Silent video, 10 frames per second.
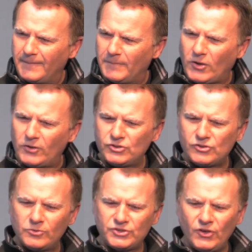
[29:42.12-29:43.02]
But God
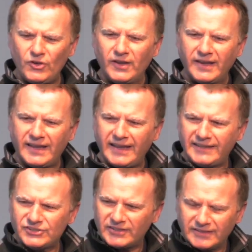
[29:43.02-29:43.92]
shows her
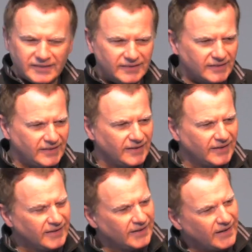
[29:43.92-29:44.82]
chesed.
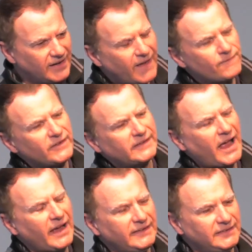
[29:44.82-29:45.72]
Loving
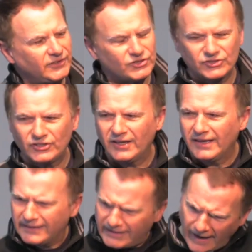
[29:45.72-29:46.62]
kindness,
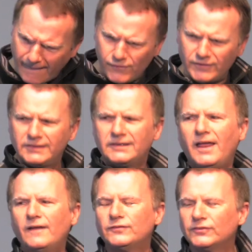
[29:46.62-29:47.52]
covenant
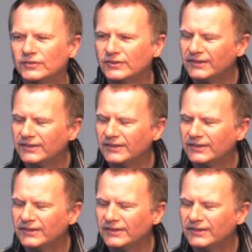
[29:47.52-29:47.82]
love.